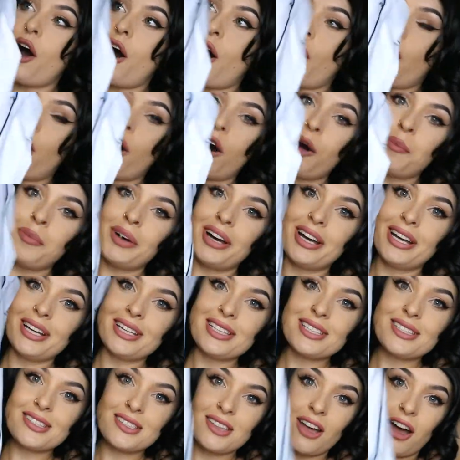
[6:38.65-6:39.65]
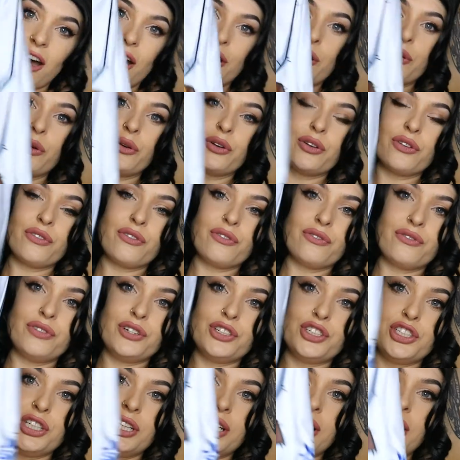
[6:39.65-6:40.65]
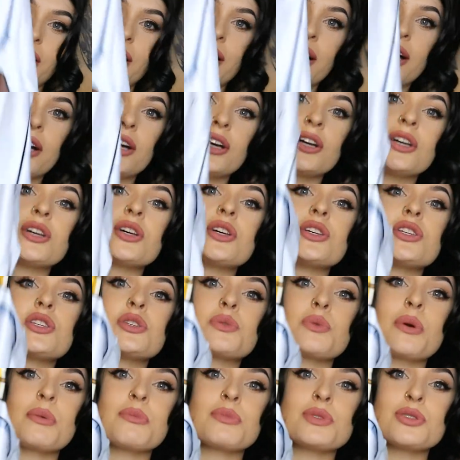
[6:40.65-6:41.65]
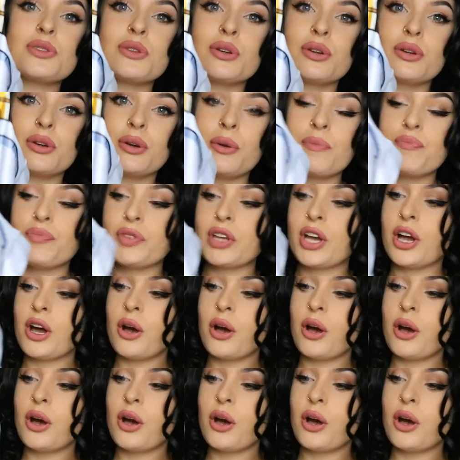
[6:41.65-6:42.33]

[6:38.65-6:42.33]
armor styled Vegeta swimsuit.